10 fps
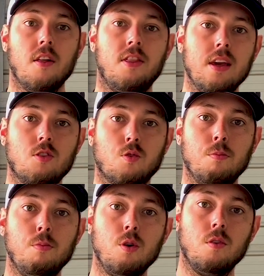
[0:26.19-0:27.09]
this
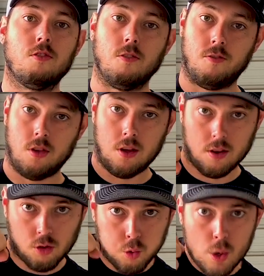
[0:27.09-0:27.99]
removes, instead
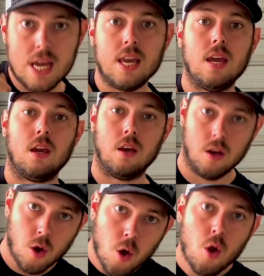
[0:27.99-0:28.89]
of tweaking
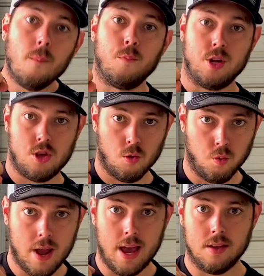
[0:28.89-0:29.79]
with your
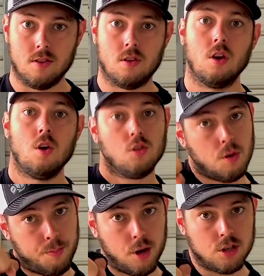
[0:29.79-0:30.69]
wrist to
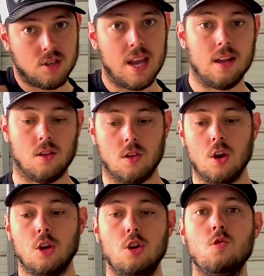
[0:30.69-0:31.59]
push dents,
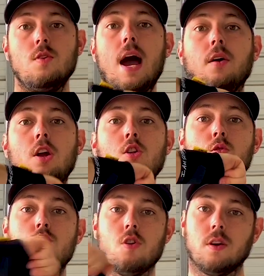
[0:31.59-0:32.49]
you now can
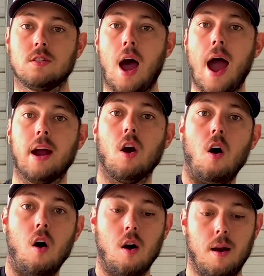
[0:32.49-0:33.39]
use your entire
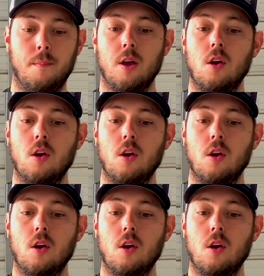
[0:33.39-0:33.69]
arm.